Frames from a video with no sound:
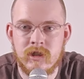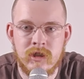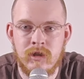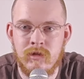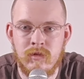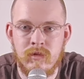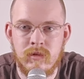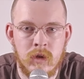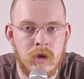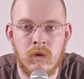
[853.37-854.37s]
to
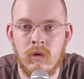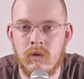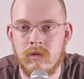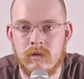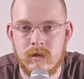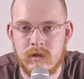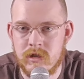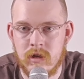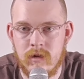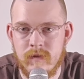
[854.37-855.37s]
your
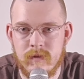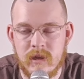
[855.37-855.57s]
stuff,